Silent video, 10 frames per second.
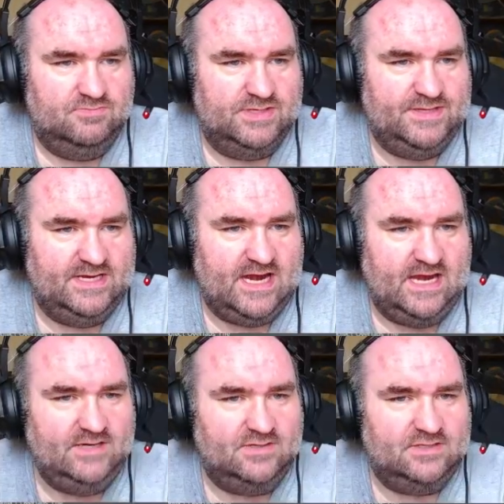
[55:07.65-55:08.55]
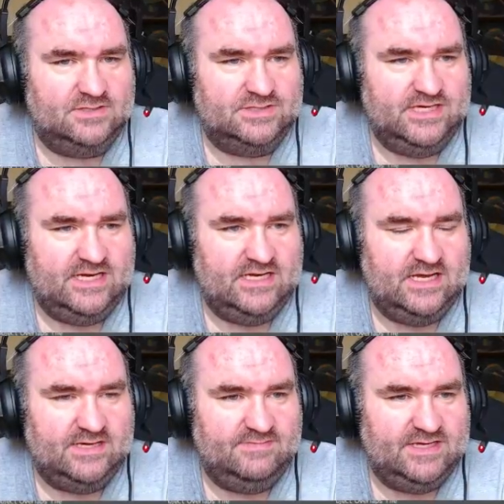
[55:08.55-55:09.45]
But then I don't understand
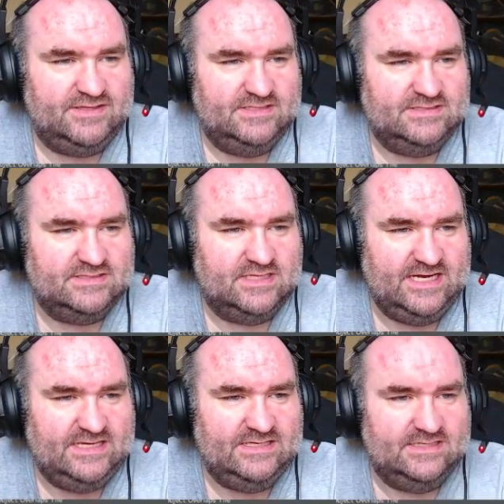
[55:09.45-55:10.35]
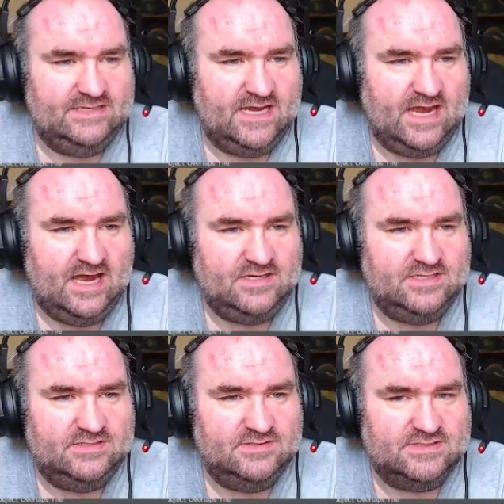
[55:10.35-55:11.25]
how to make these slanted. How do
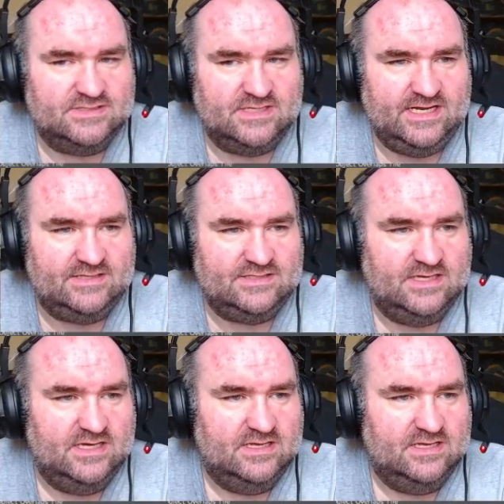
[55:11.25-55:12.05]
you do the slants?